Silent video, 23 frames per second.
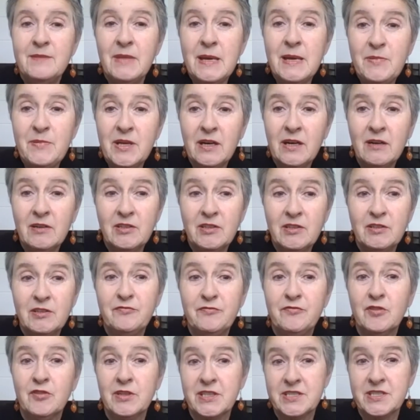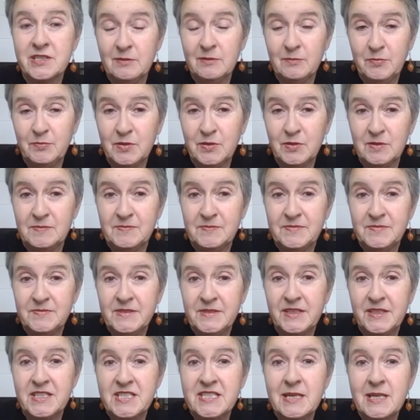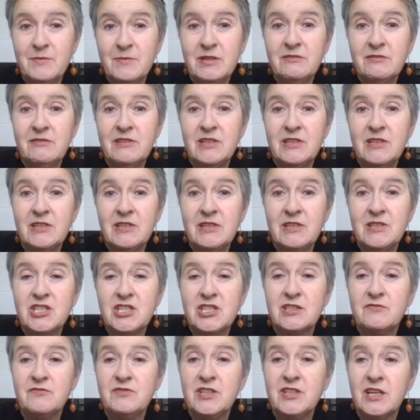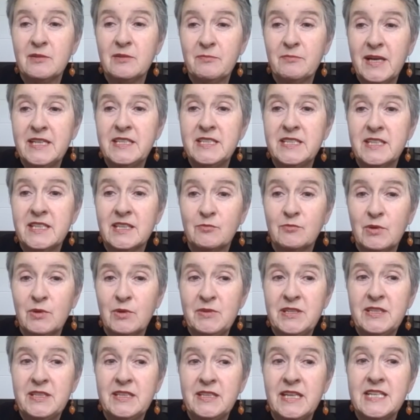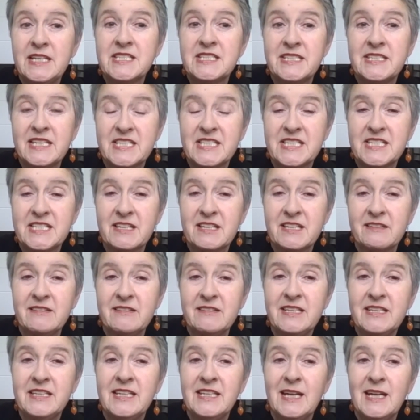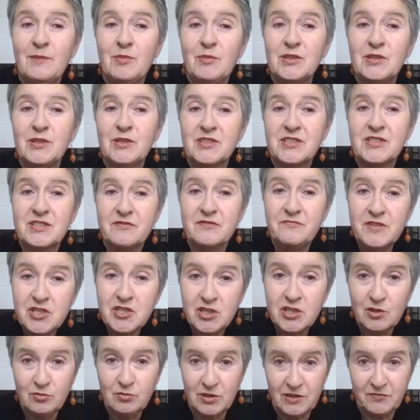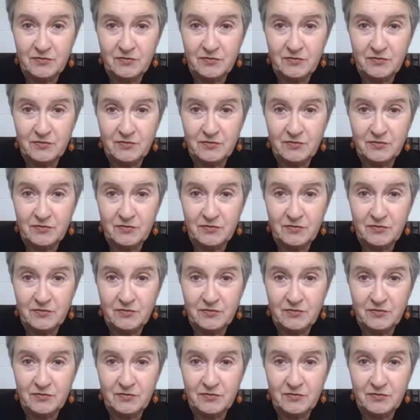It may be argued, for example, that the seminary education of young men, young women, is a necessary but not sufficient